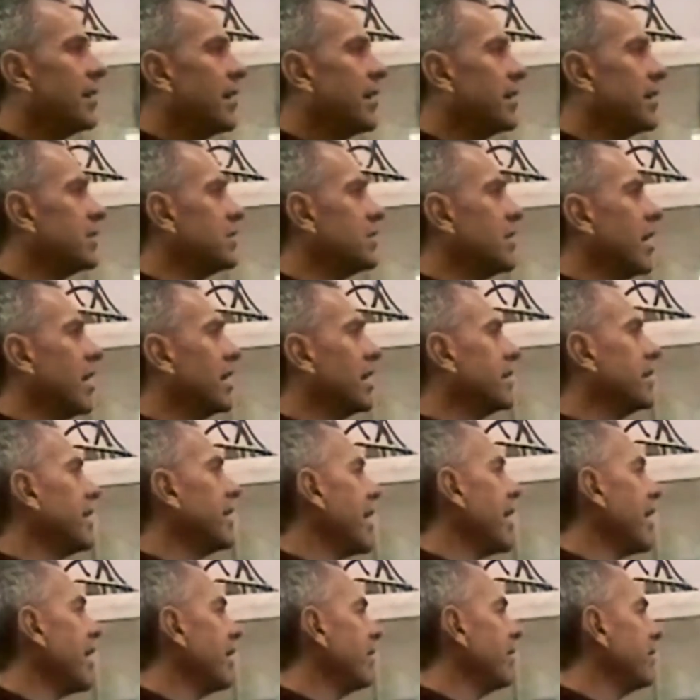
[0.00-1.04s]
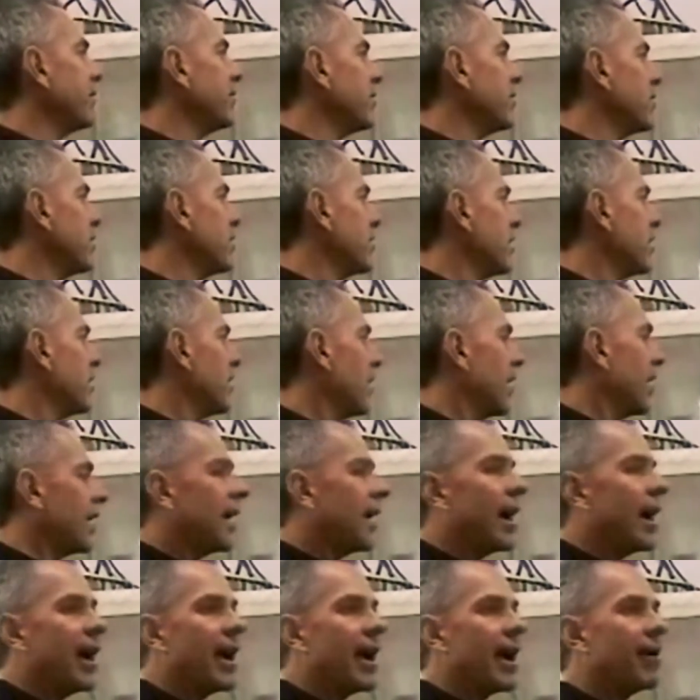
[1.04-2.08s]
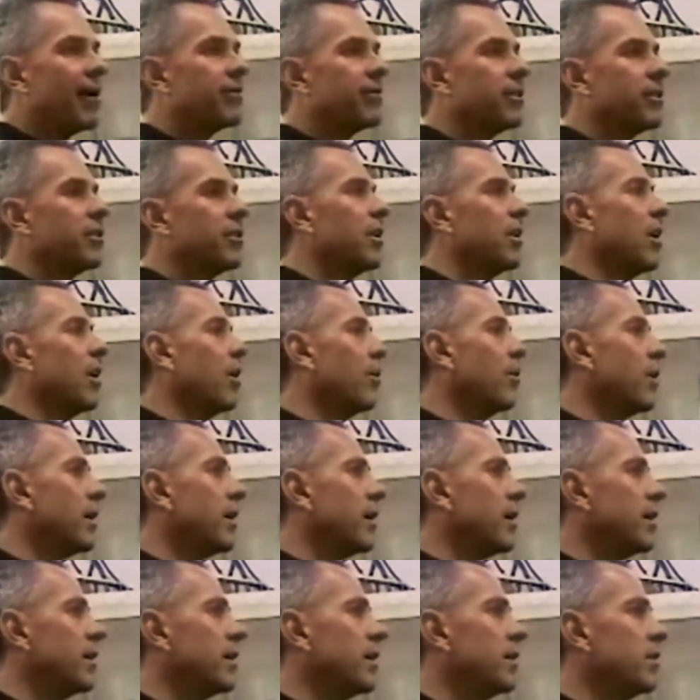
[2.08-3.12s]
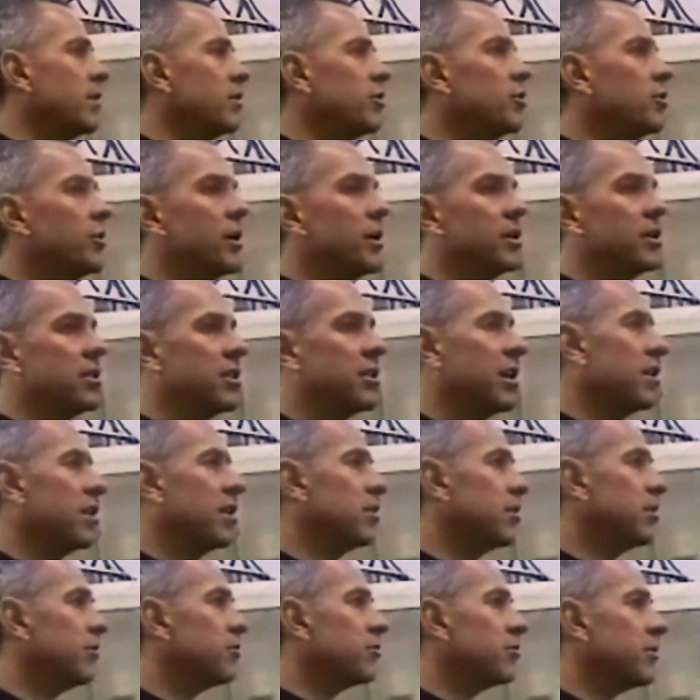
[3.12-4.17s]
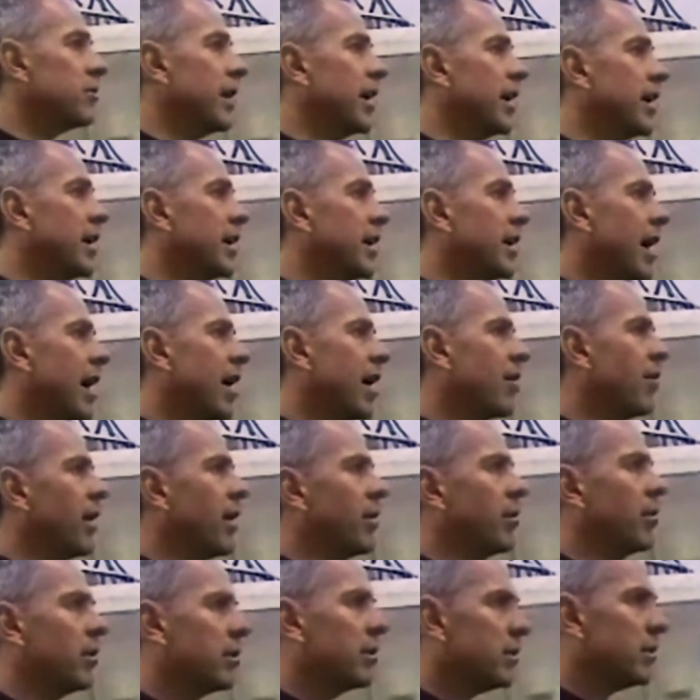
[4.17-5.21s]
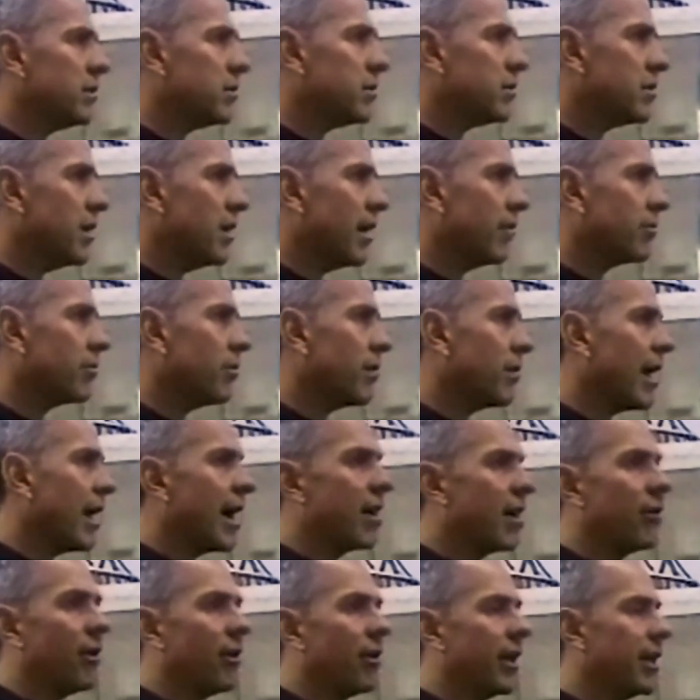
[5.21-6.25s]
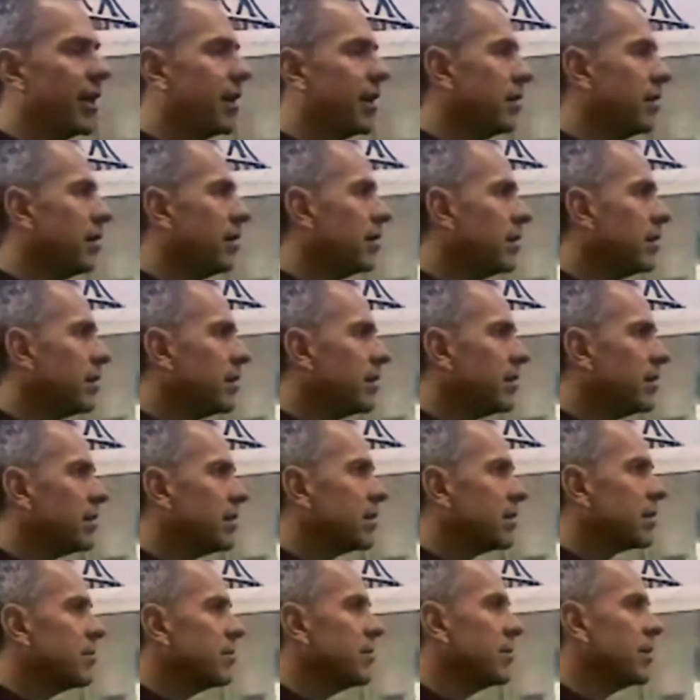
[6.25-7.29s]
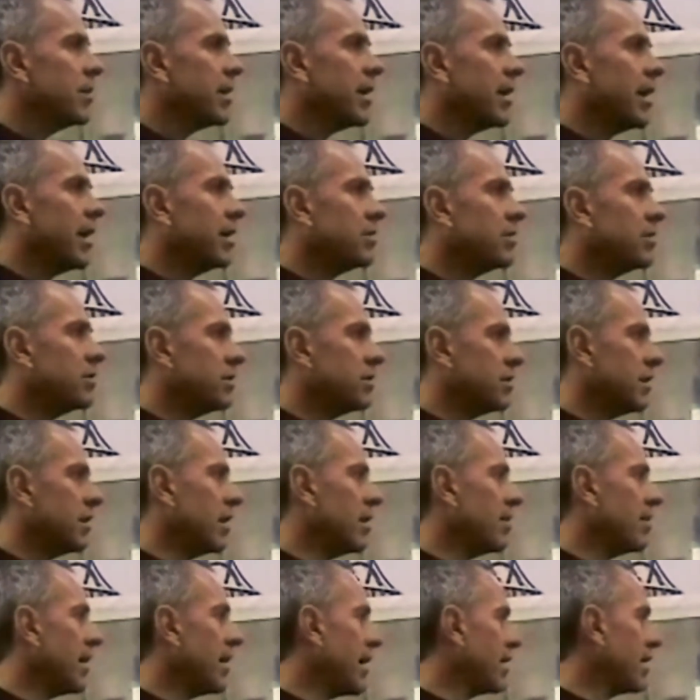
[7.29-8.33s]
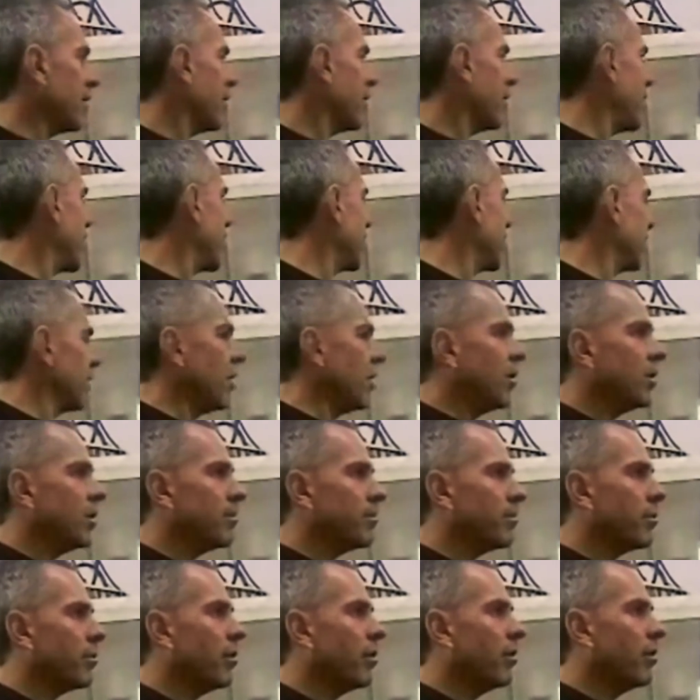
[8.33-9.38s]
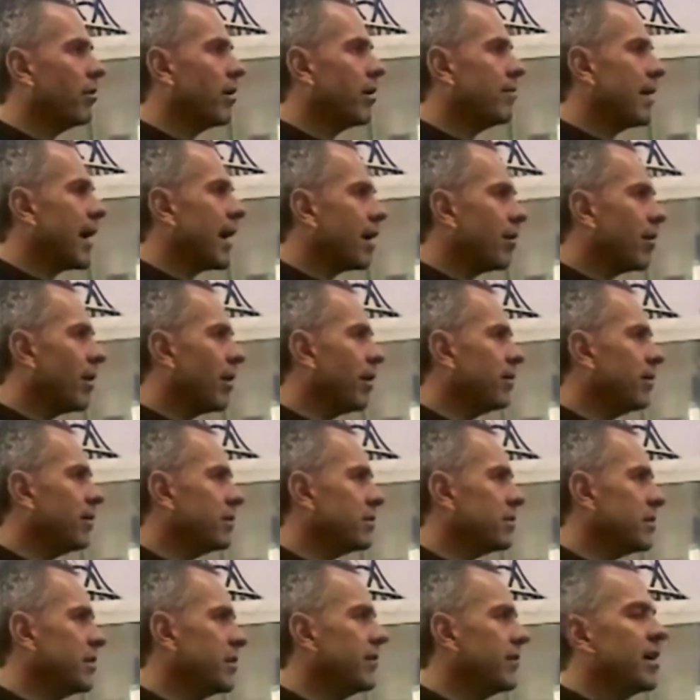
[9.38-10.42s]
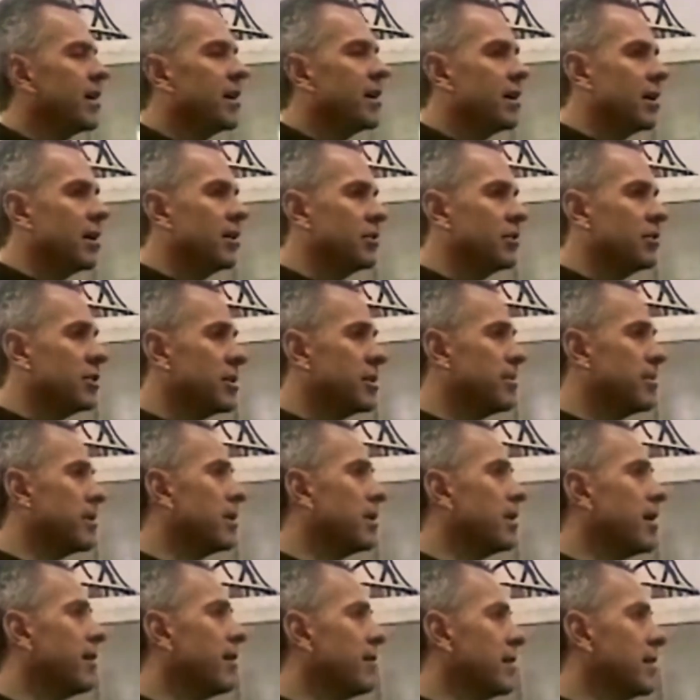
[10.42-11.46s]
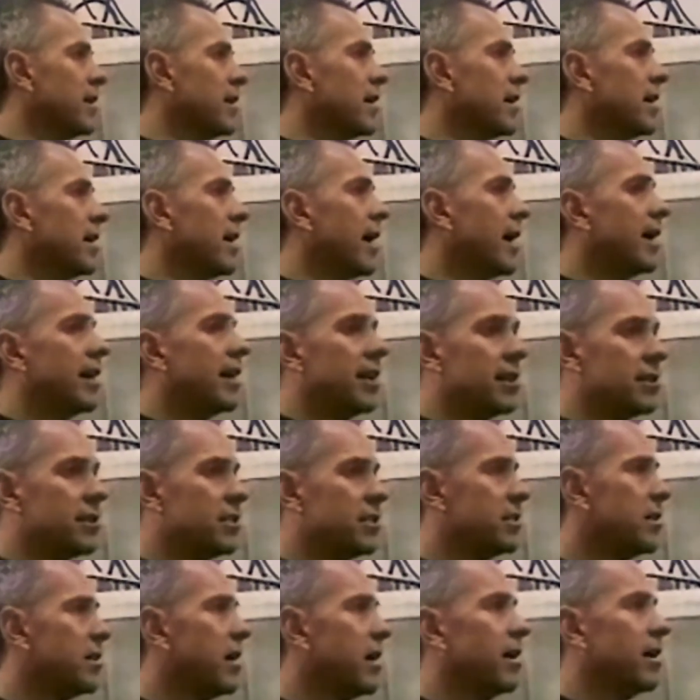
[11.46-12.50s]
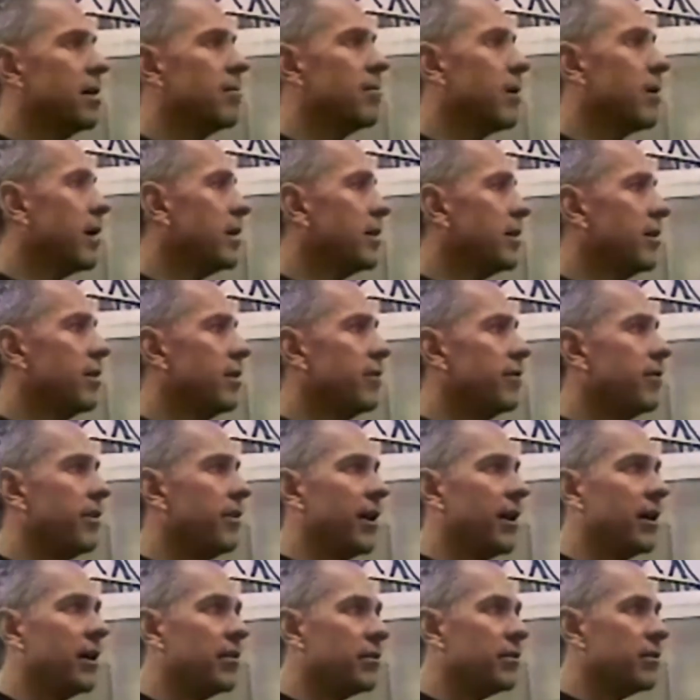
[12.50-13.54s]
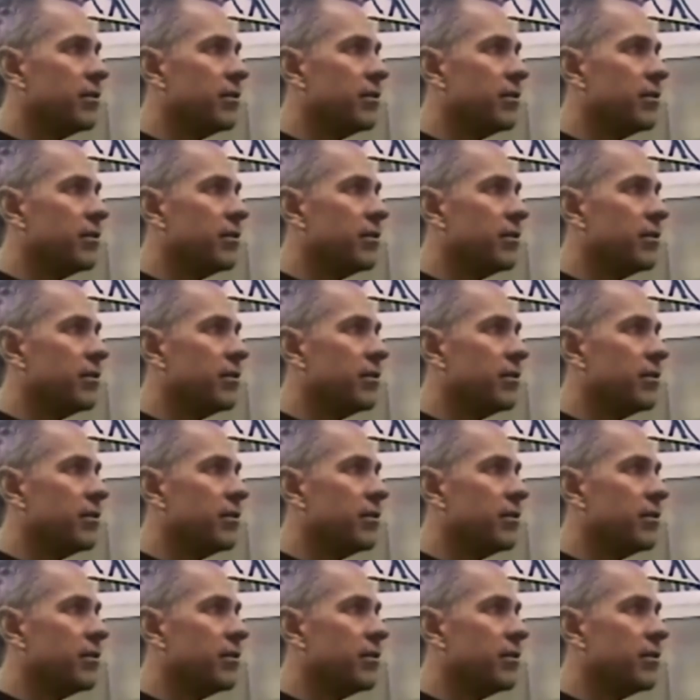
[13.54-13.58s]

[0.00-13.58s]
is not to have a guy having to go in, do extensive training. How do I work this software? How do I get communication set up? How do I load a program? How do I receive? You know, typically everything a guy needs is staring him right there in the face.